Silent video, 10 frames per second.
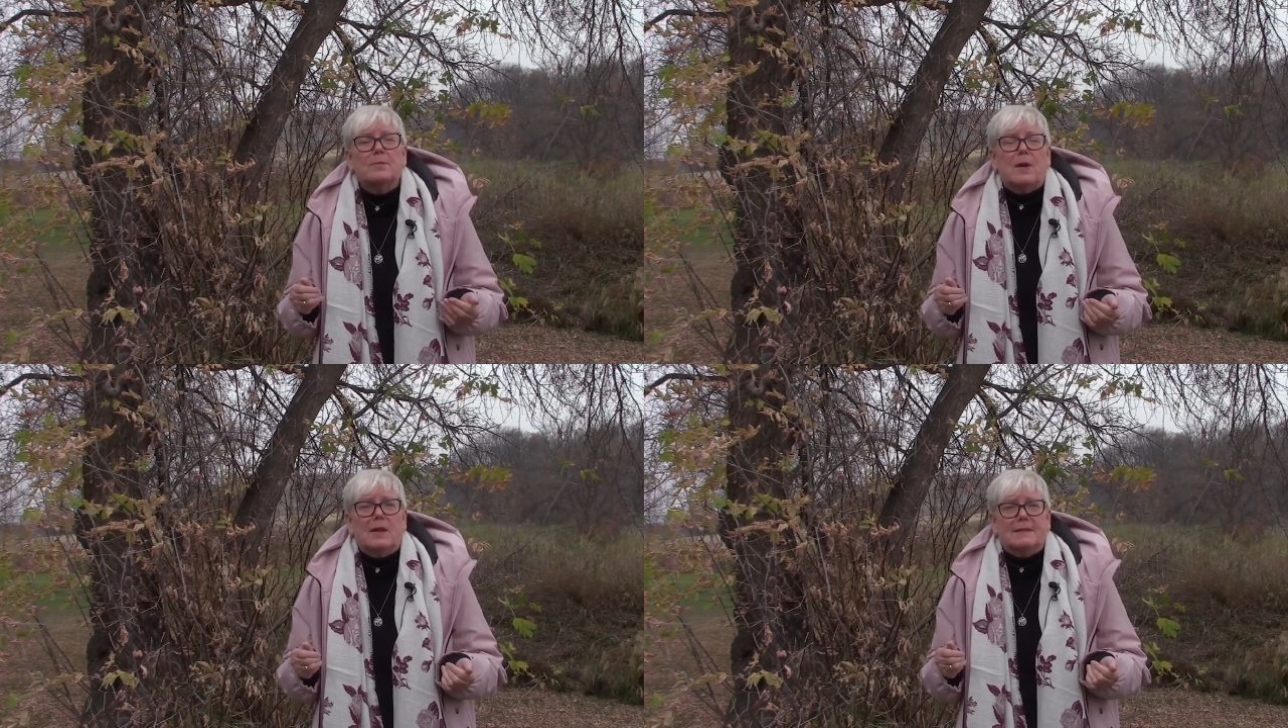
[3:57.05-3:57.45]

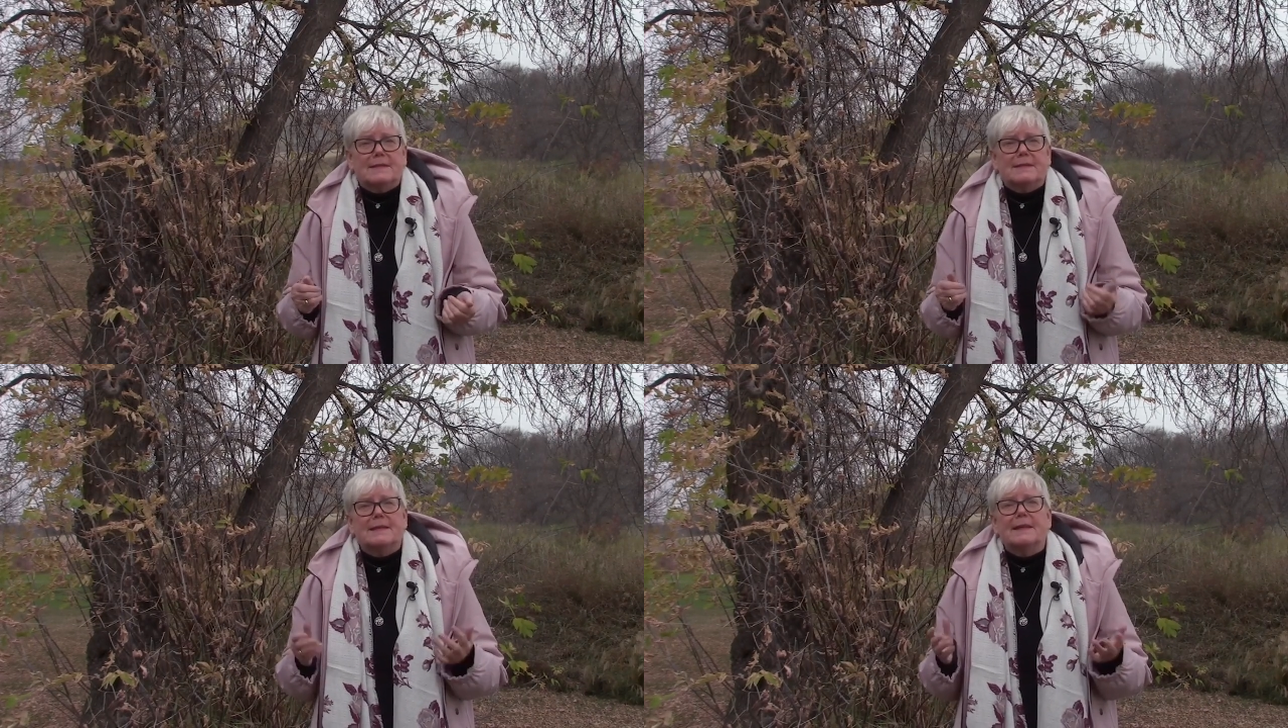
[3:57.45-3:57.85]

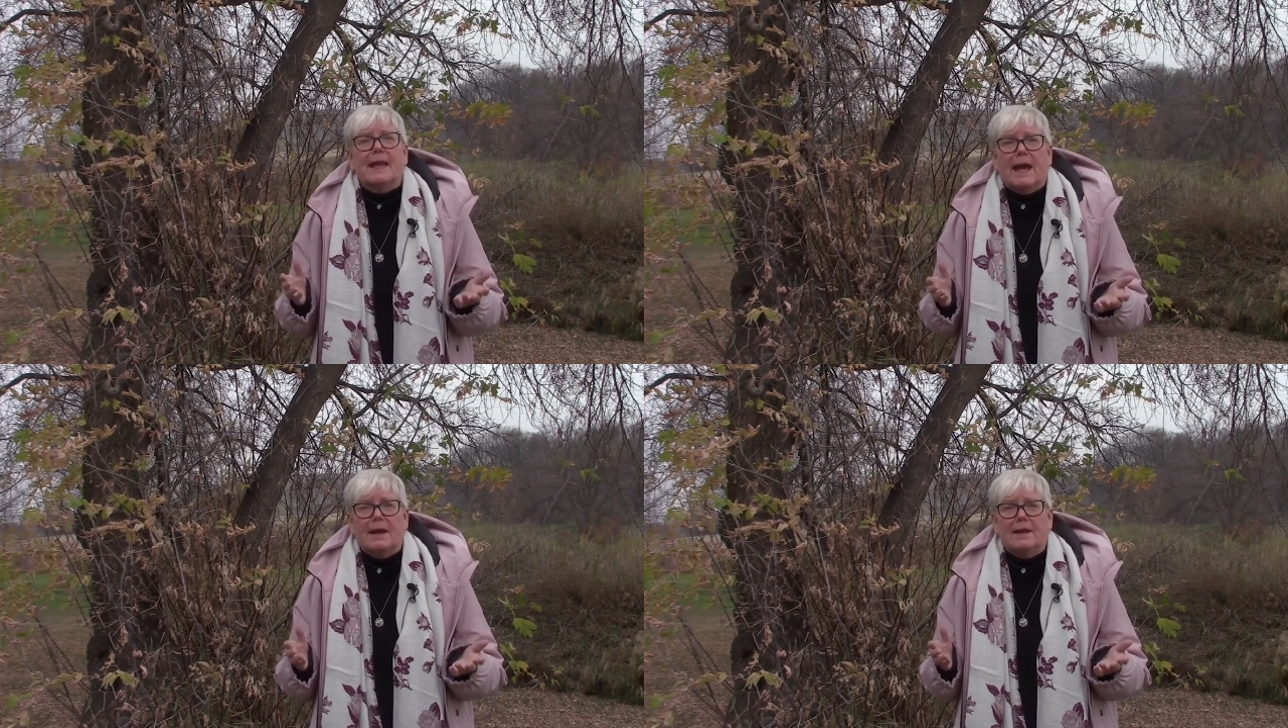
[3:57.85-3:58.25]
policies in
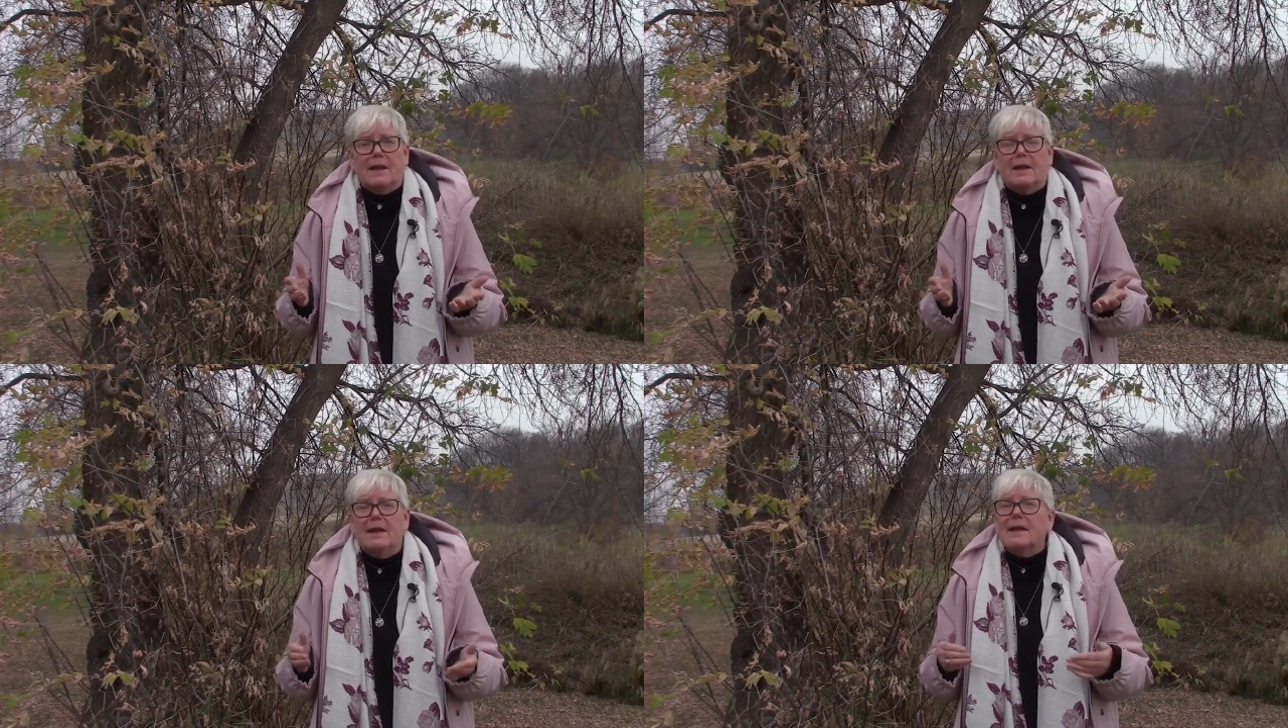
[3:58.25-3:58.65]

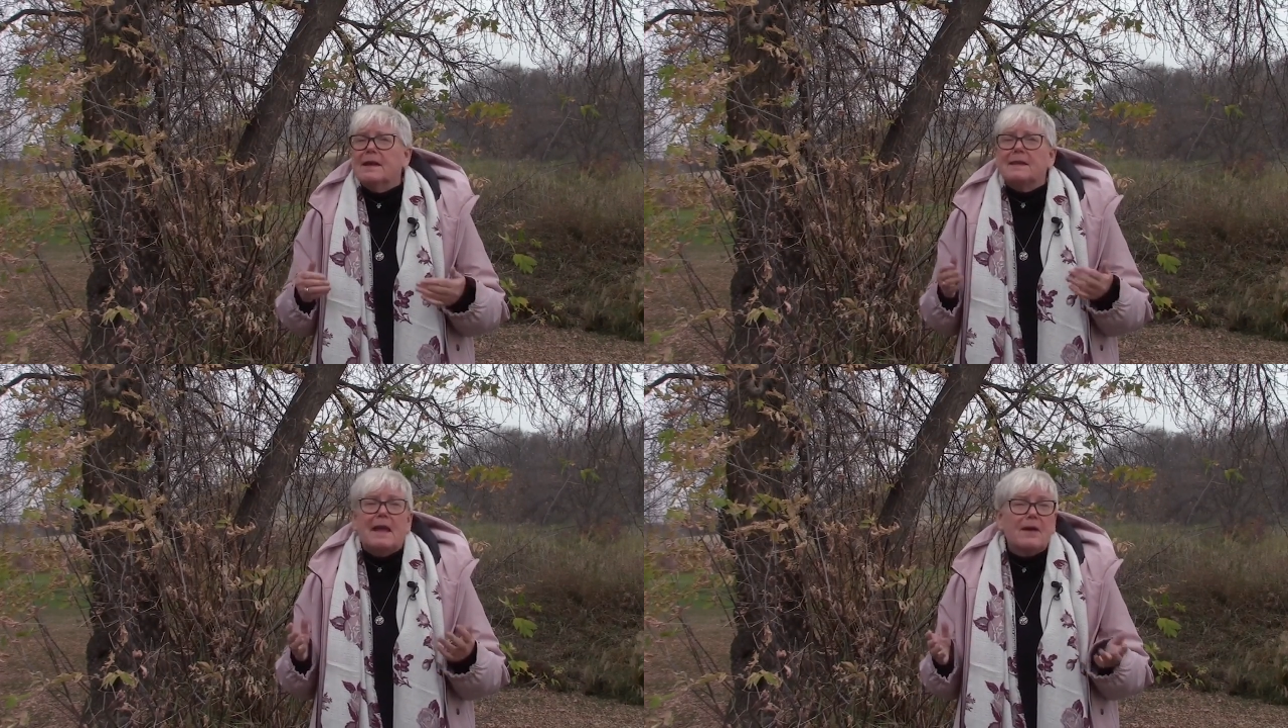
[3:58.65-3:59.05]
Canada.
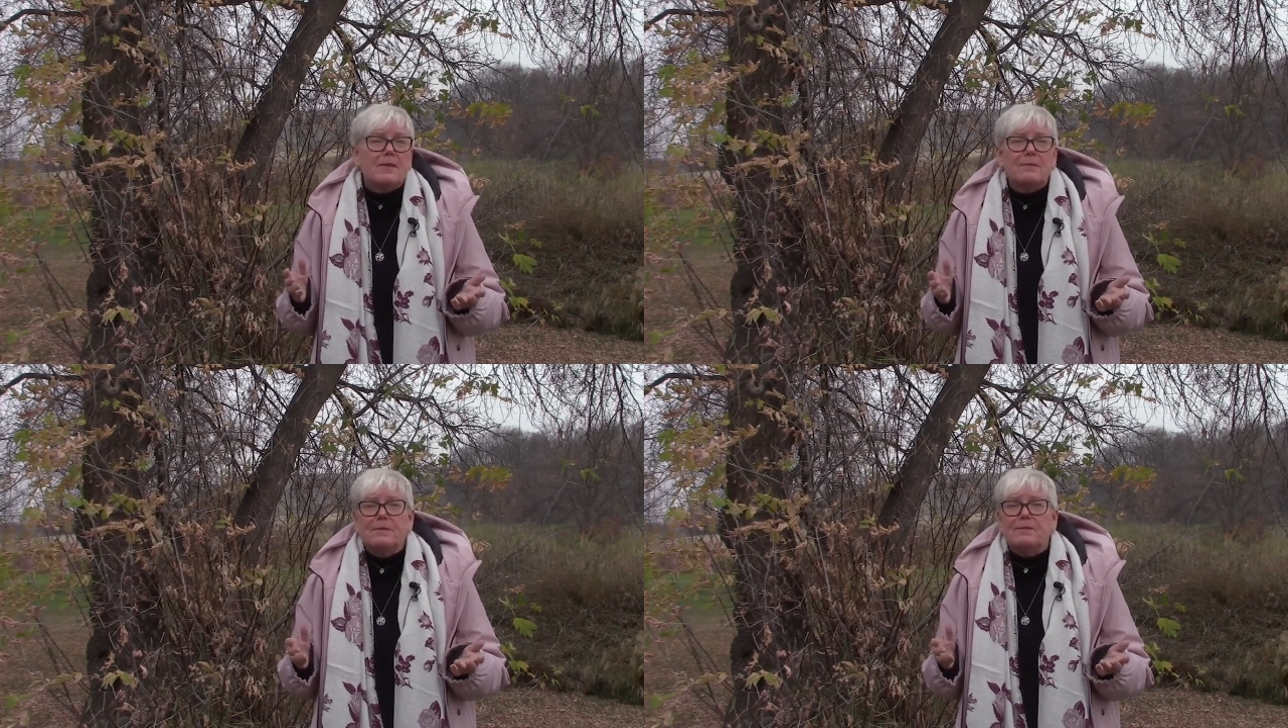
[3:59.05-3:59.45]
Now
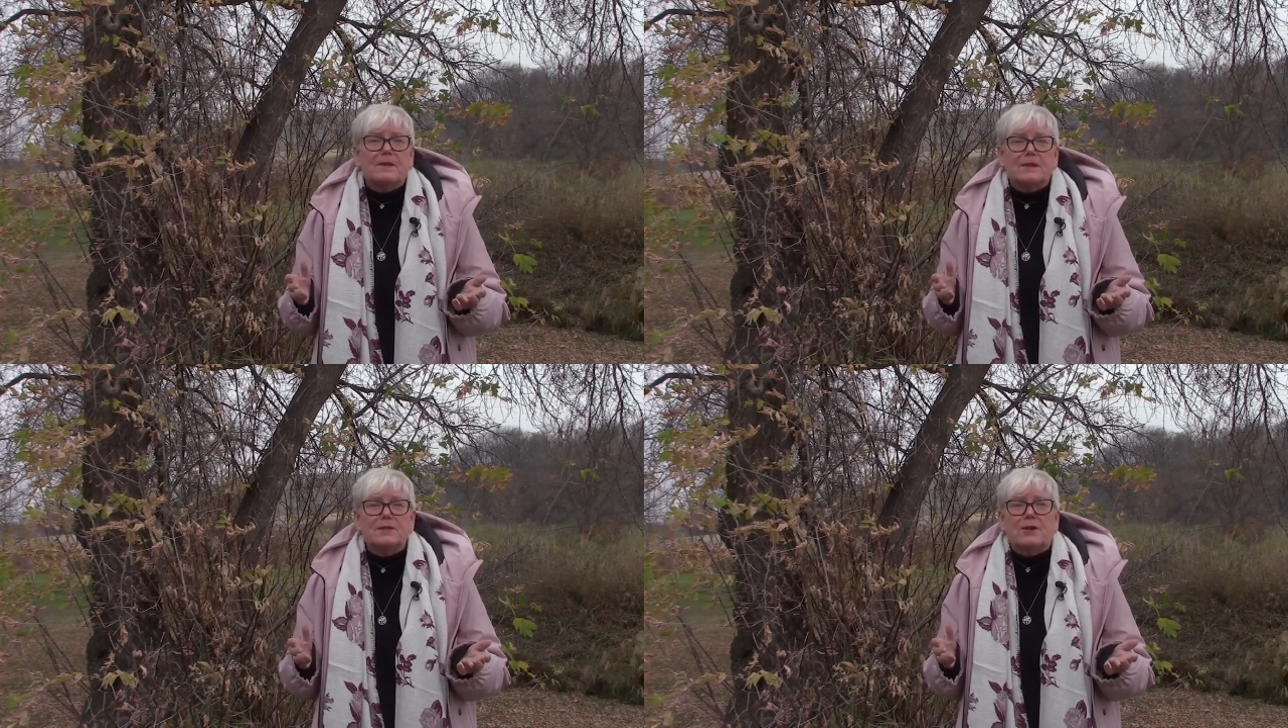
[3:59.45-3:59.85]
that we've
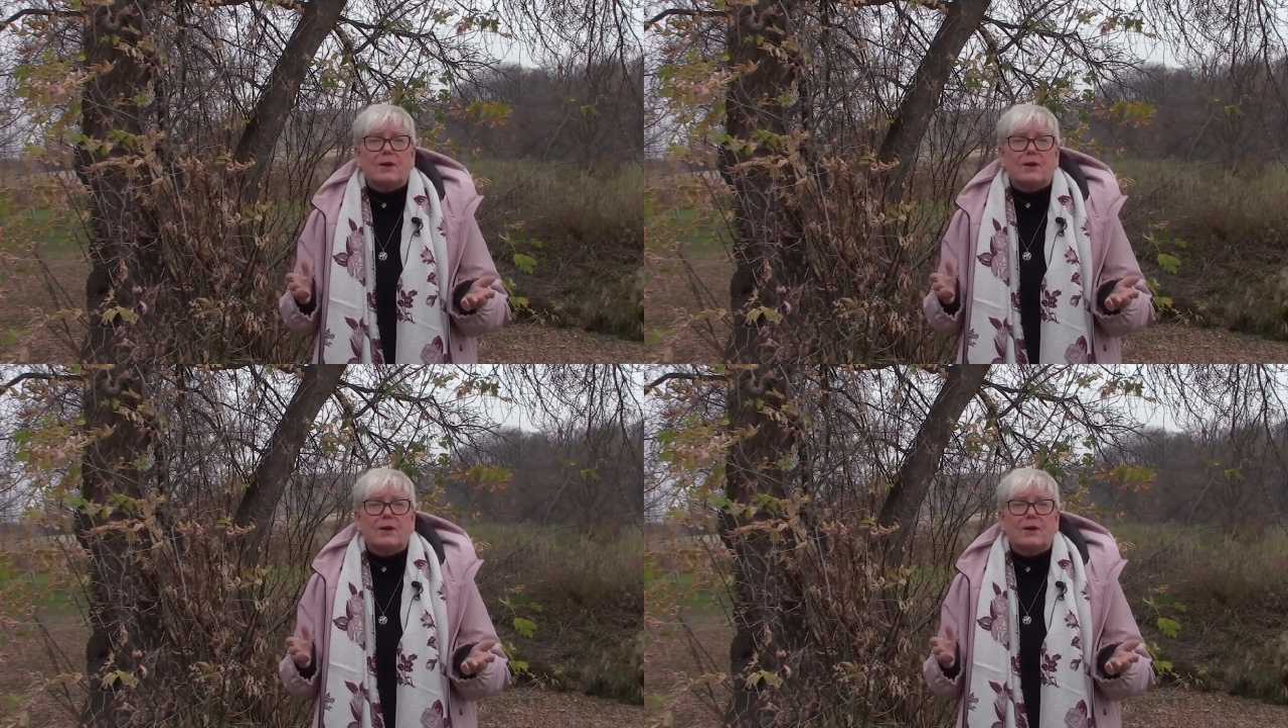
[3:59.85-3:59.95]
finished our